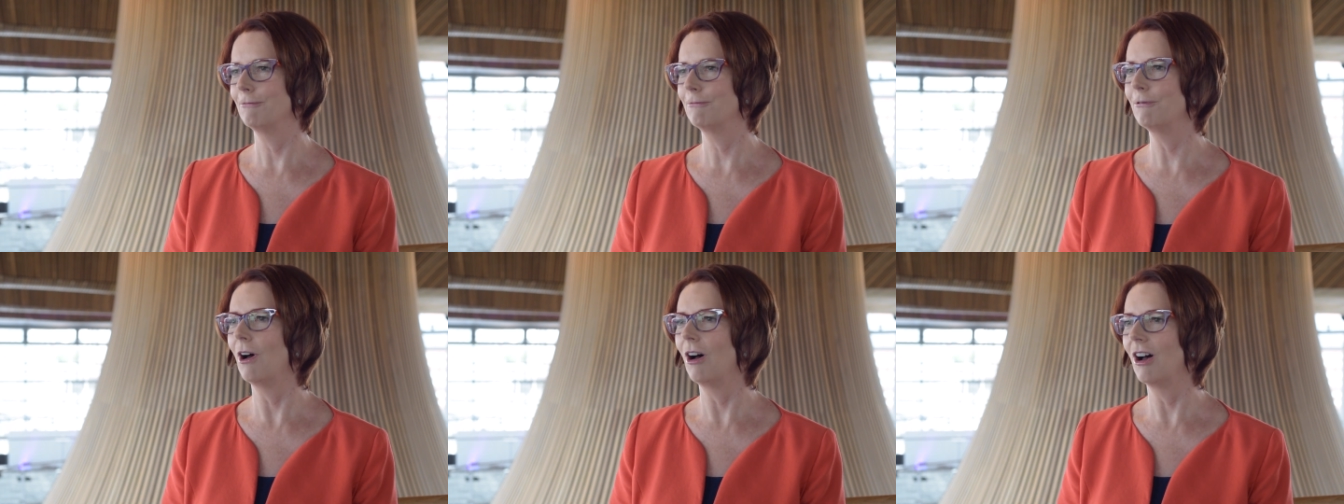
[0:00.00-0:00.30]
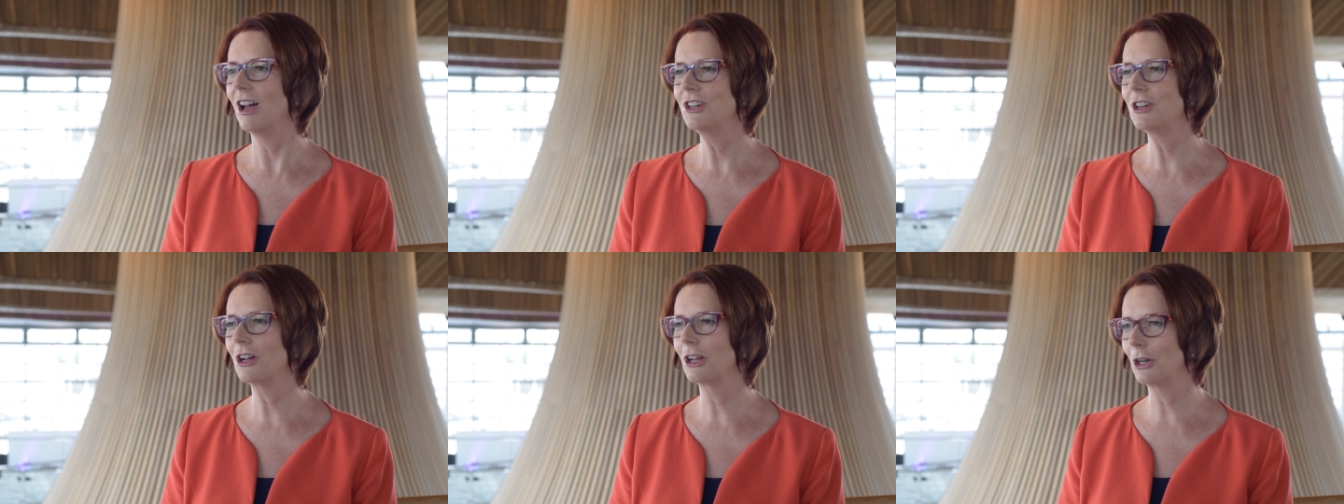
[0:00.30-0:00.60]

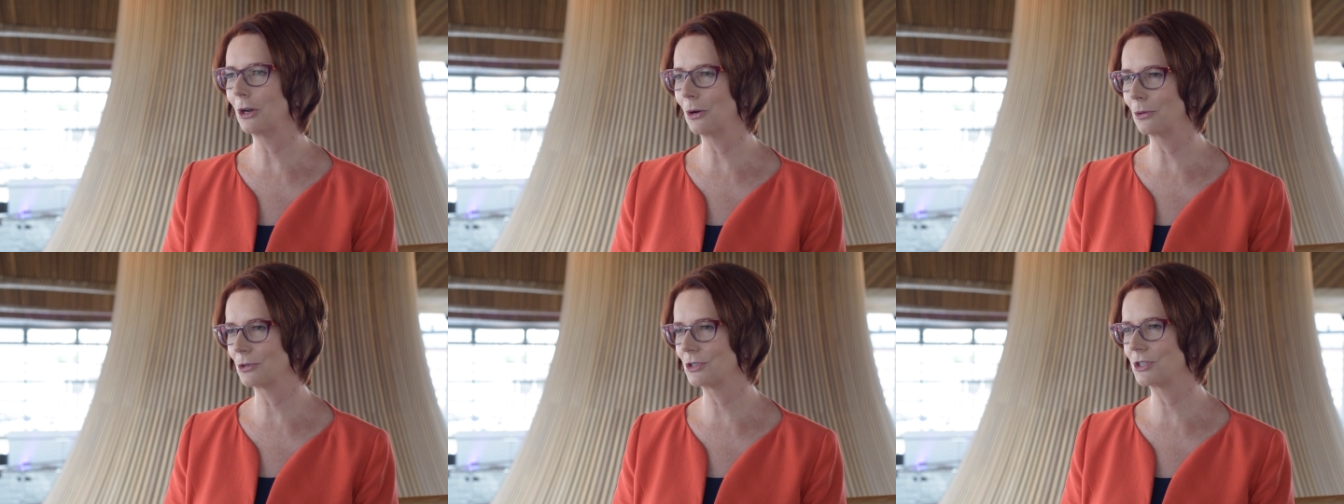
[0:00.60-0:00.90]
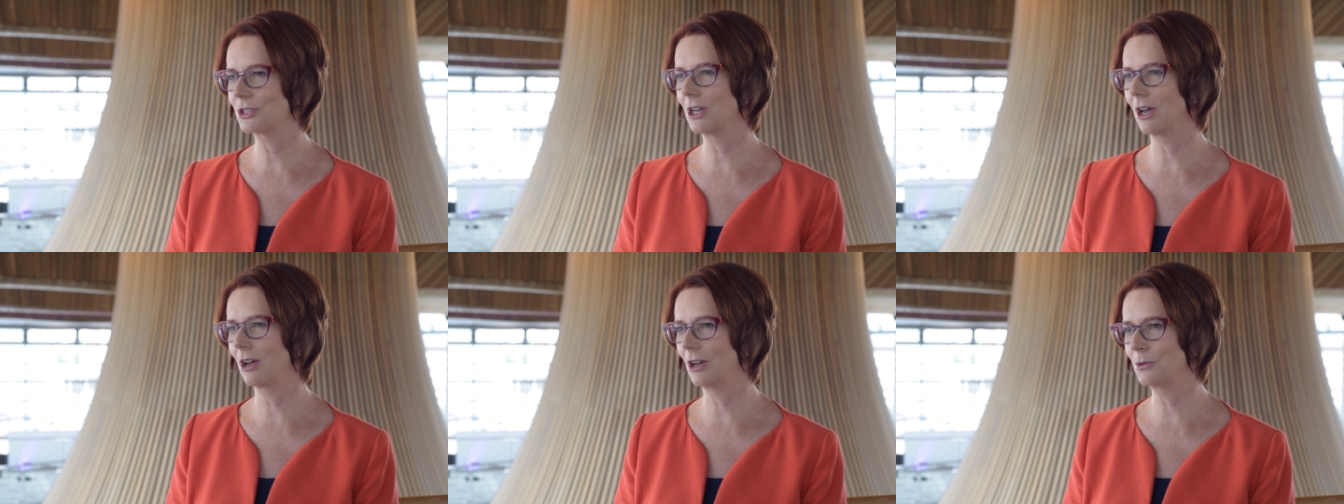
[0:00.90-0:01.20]
fight
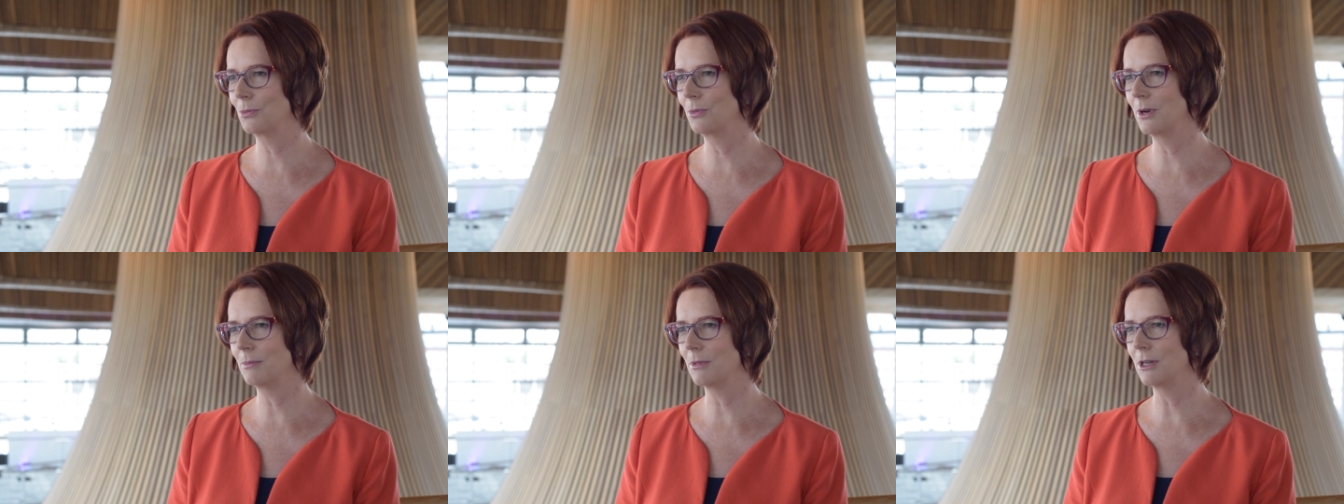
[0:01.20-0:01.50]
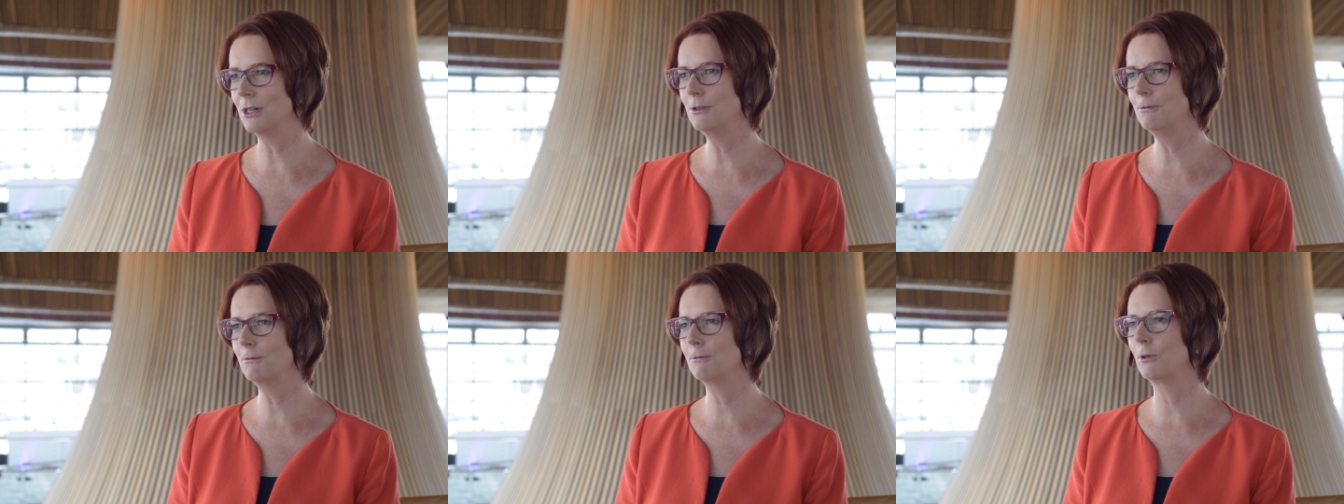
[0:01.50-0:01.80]
alongside
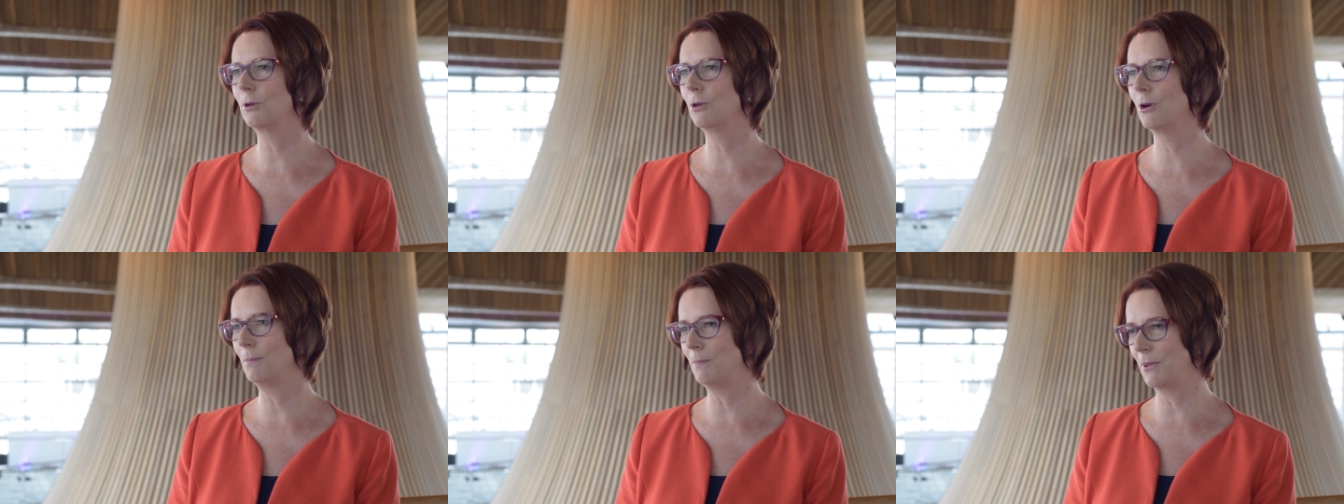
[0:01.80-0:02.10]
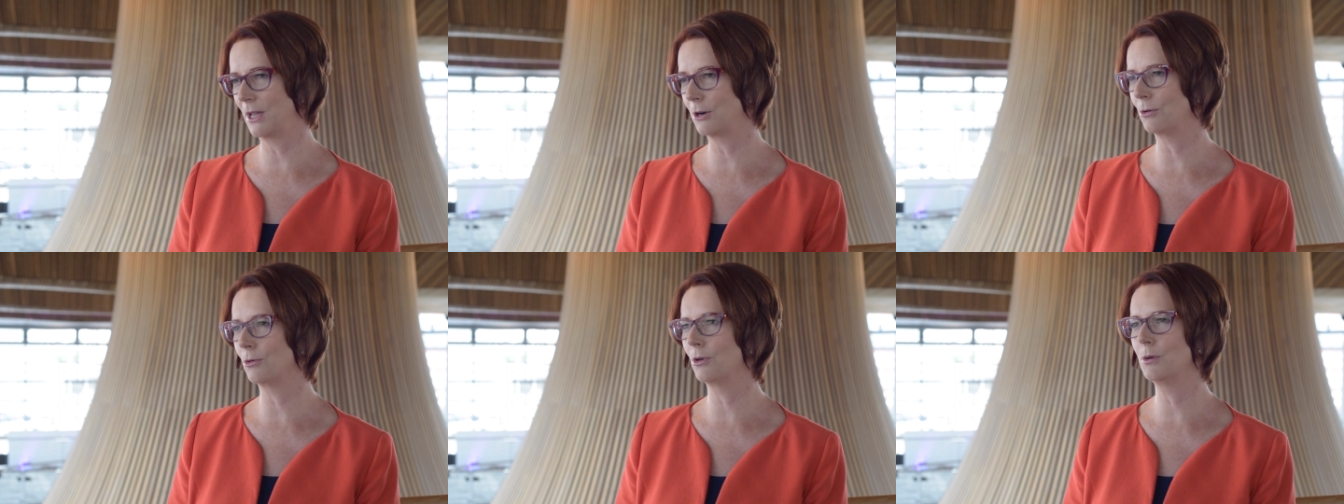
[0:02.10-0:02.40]
women for a
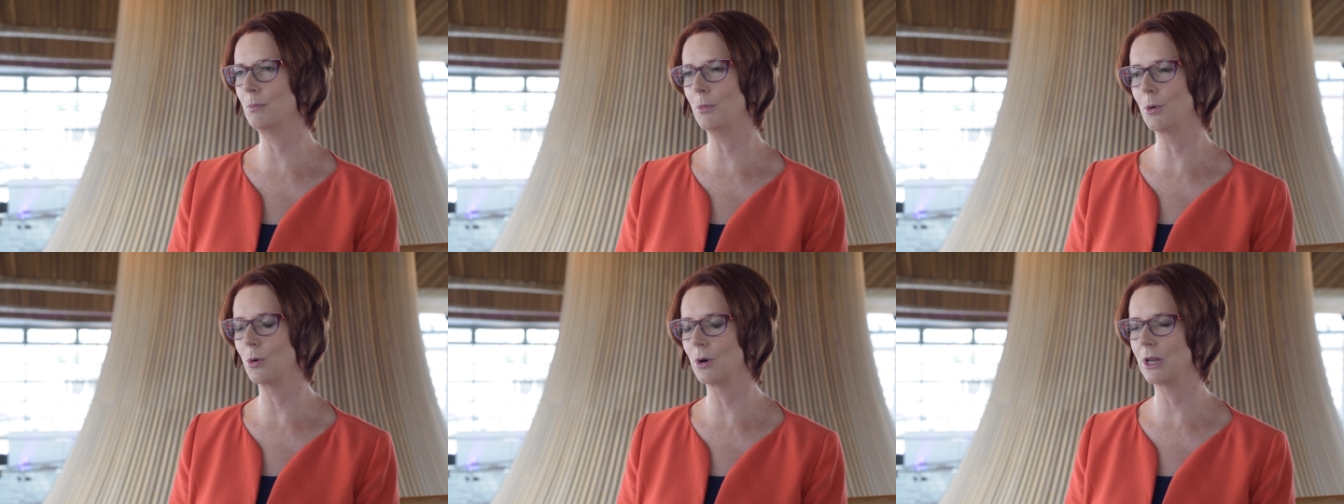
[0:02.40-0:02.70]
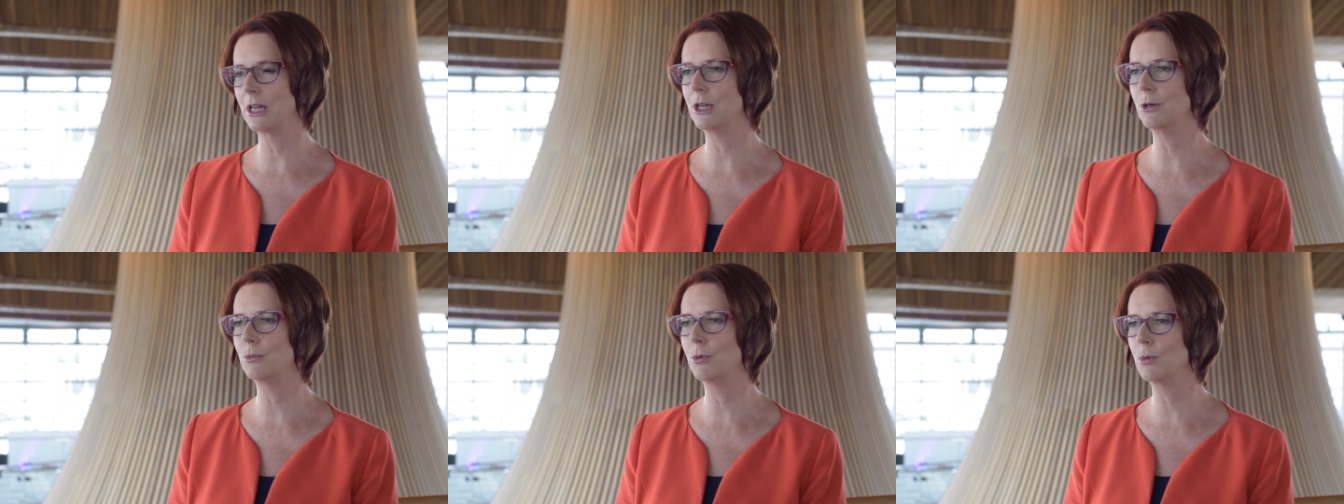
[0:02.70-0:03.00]
better and more
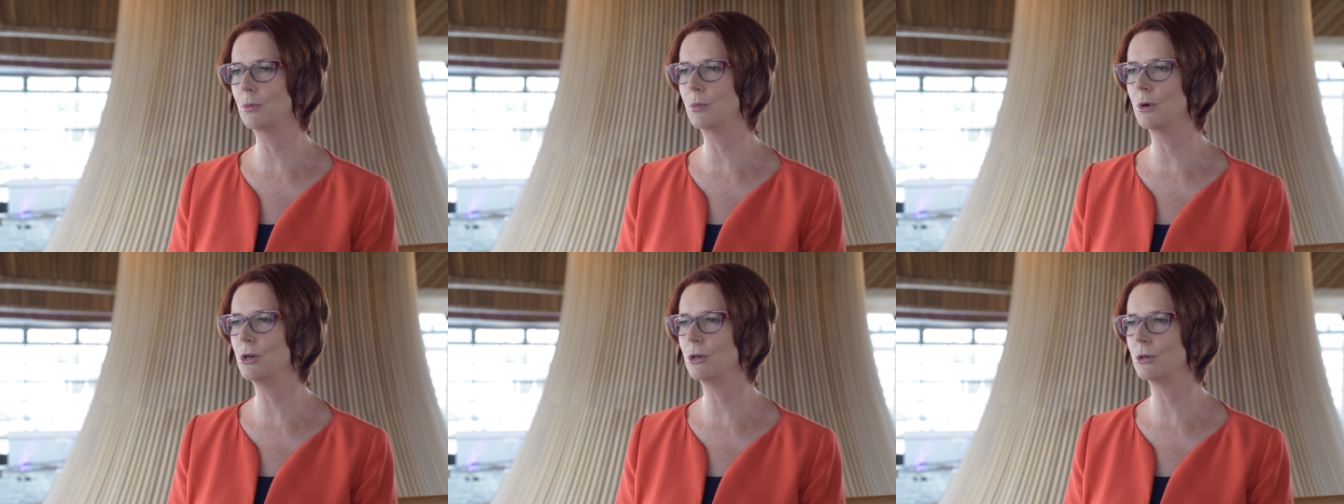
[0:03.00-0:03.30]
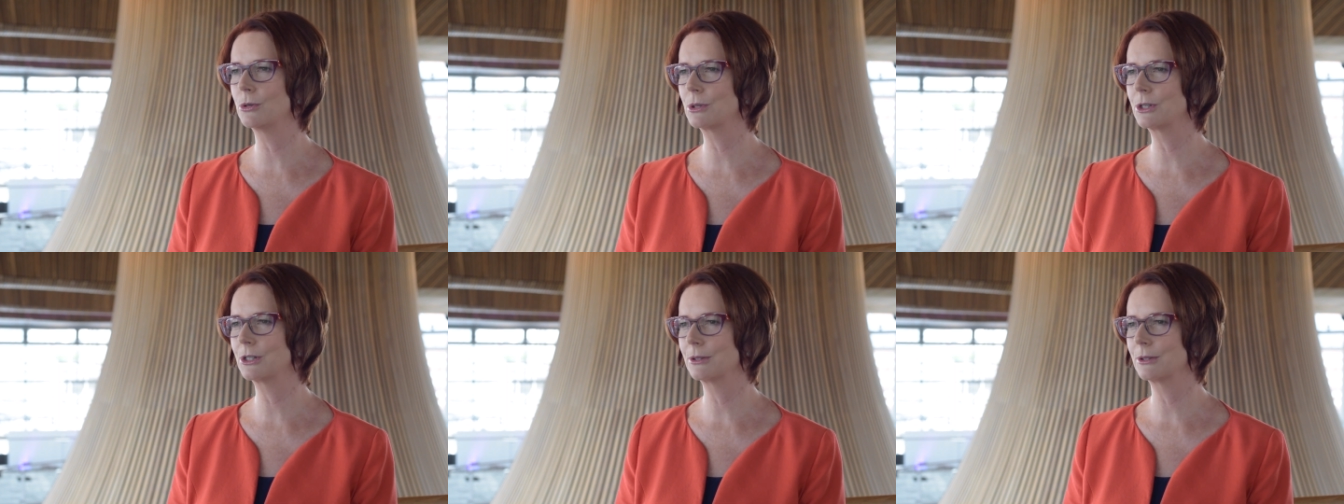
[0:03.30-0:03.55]
equal world.